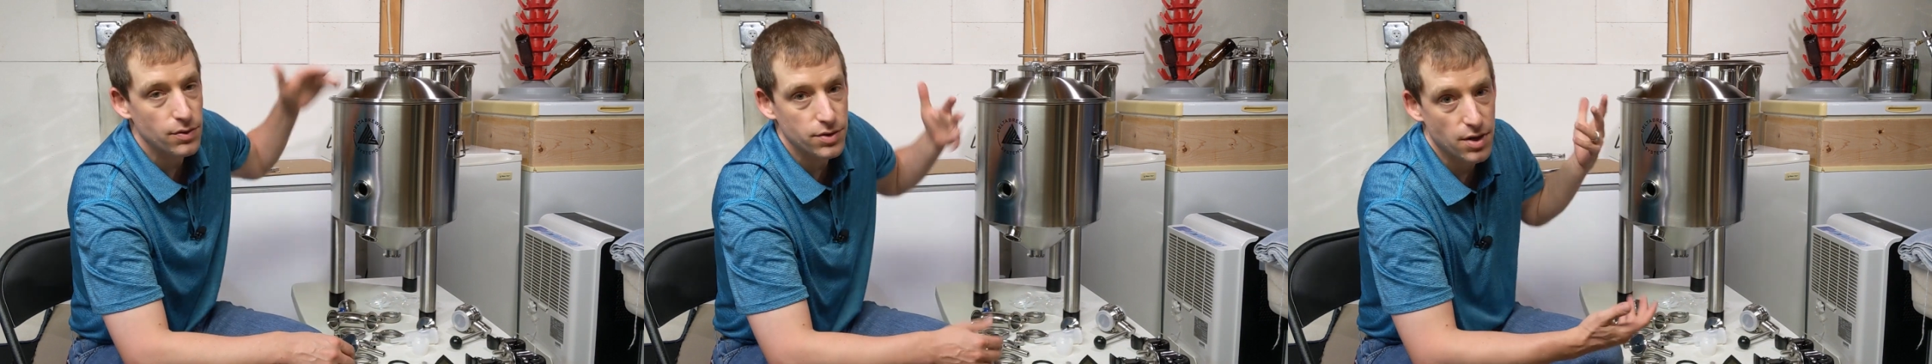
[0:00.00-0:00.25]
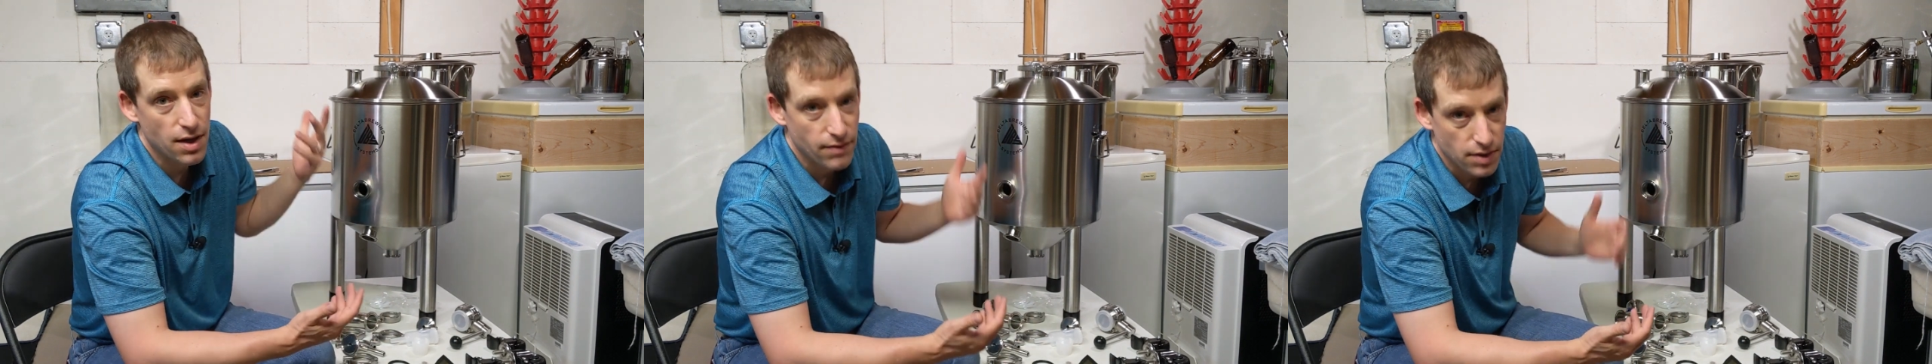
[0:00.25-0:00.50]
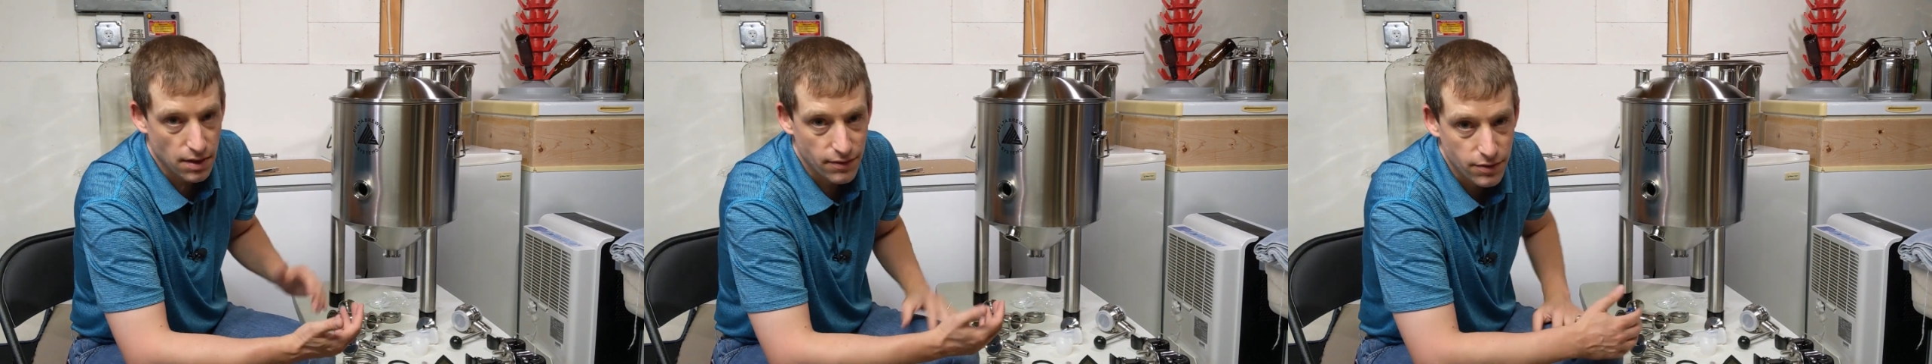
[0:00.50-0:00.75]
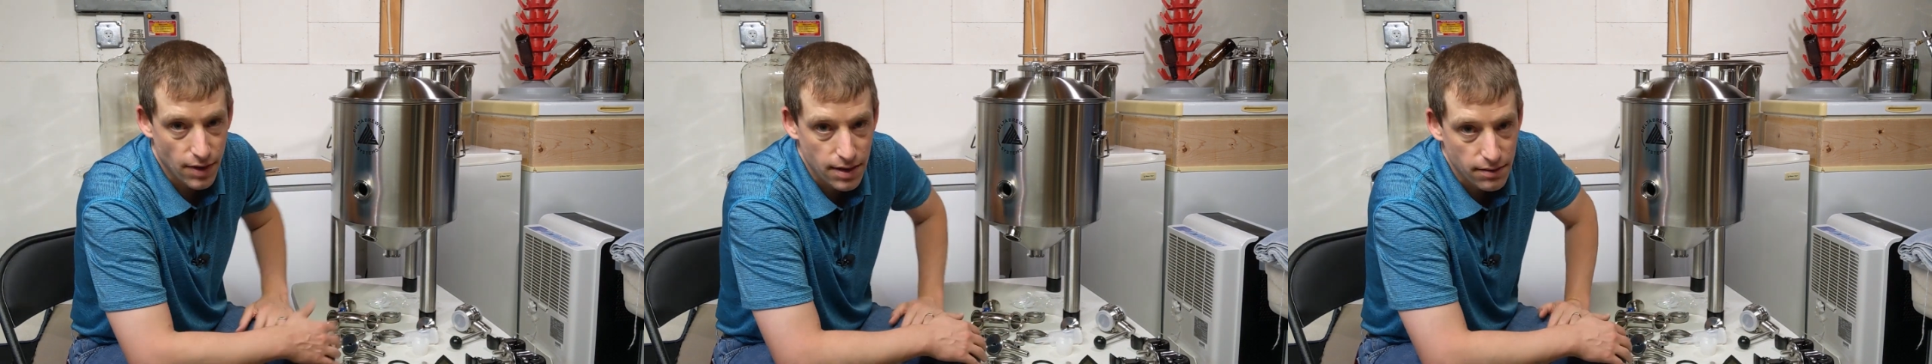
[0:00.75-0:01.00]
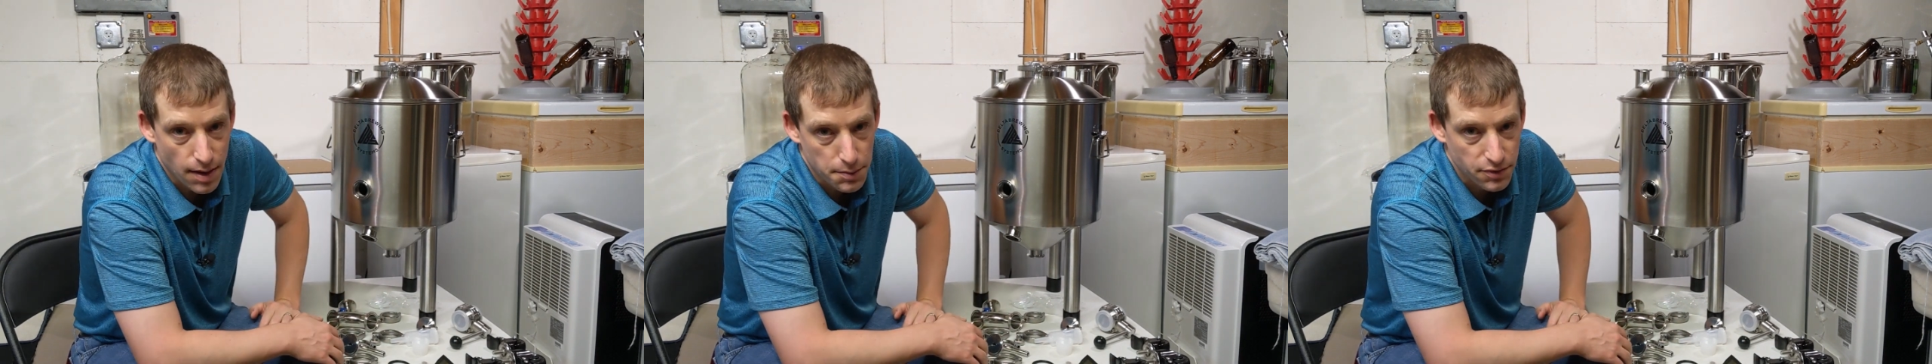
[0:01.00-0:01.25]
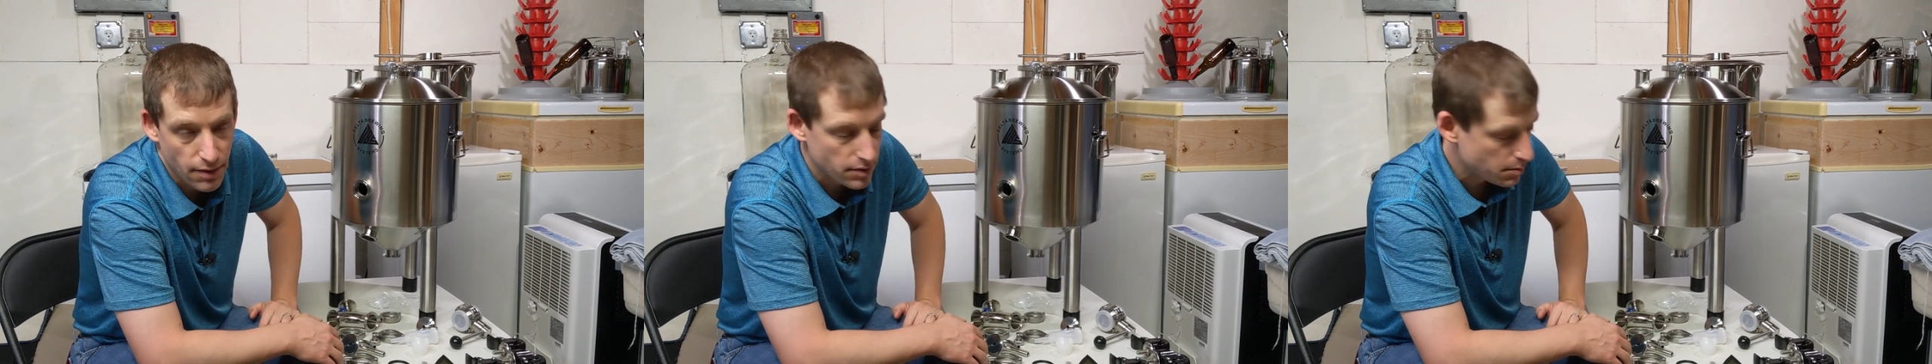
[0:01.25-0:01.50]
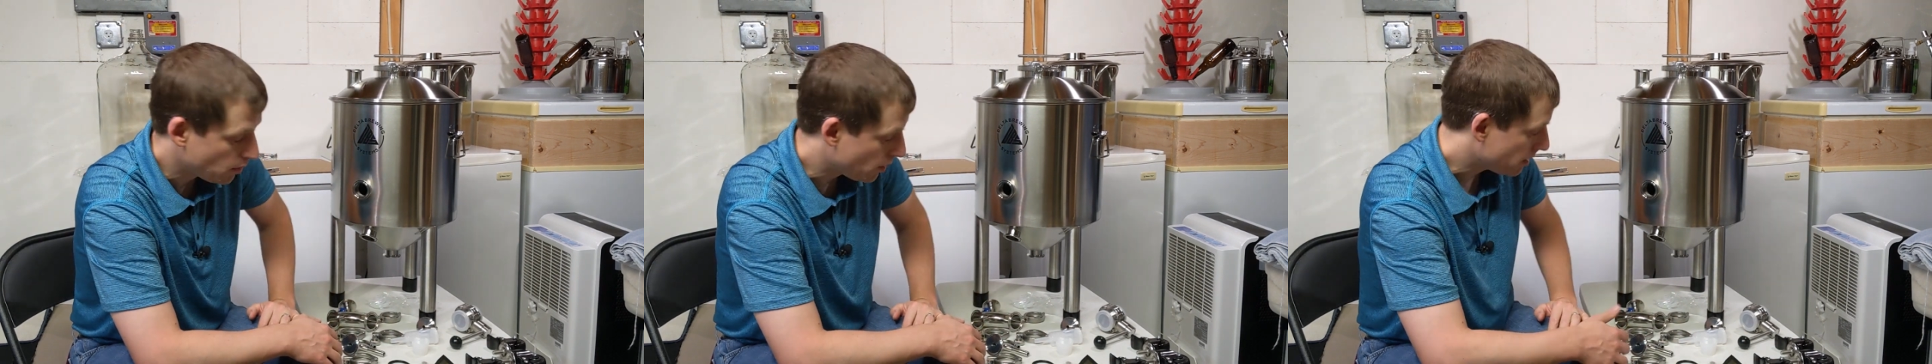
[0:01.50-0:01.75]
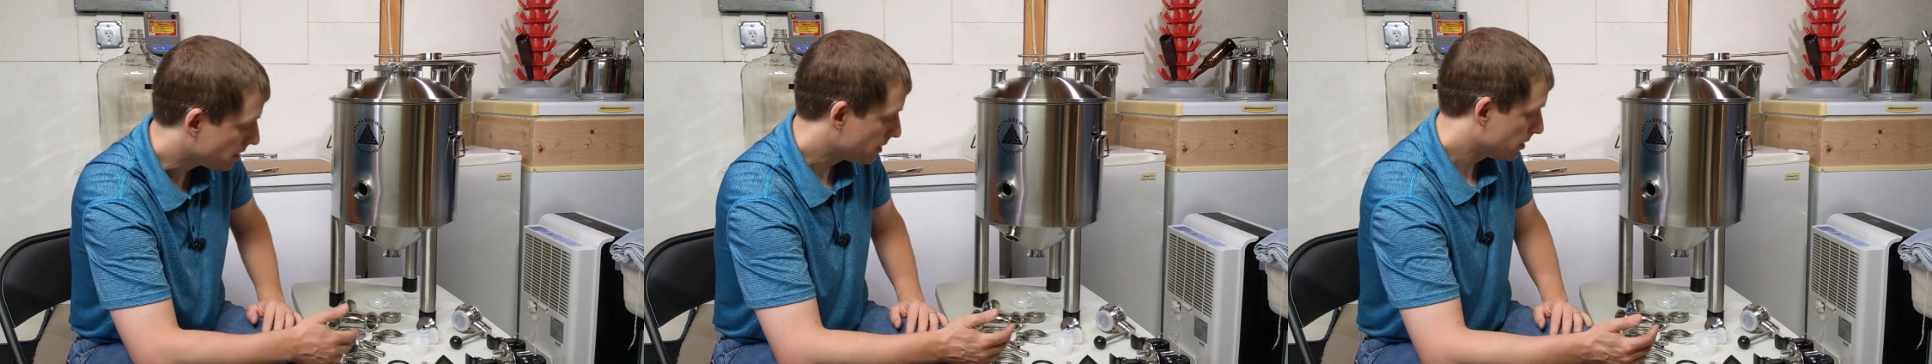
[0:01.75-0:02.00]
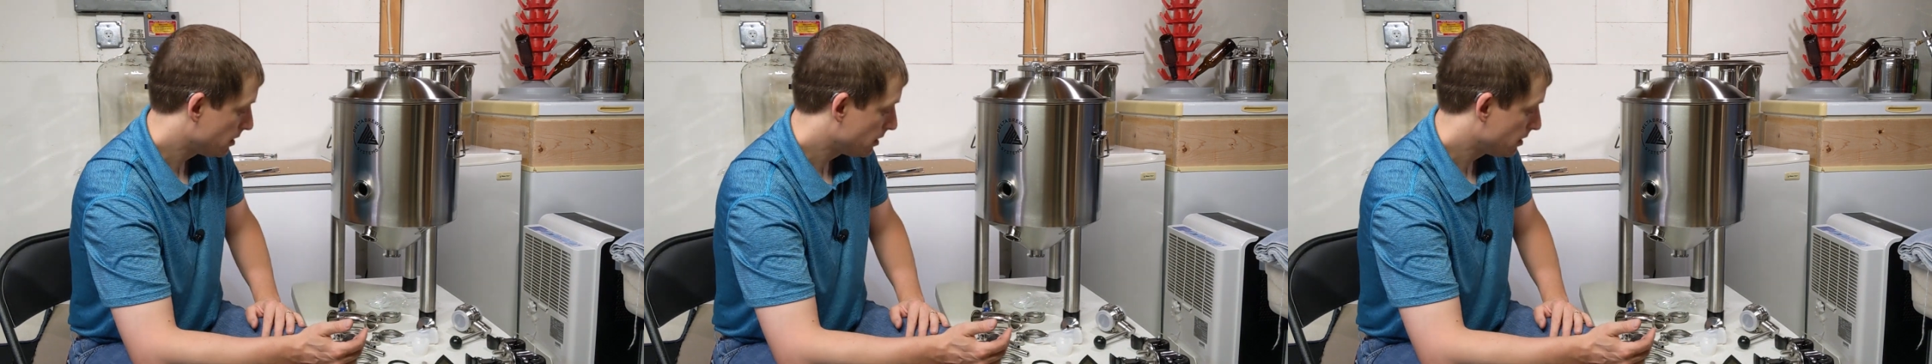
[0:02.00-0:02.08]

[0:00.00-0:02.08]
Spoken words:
was going to have enough tri-clamps for every port.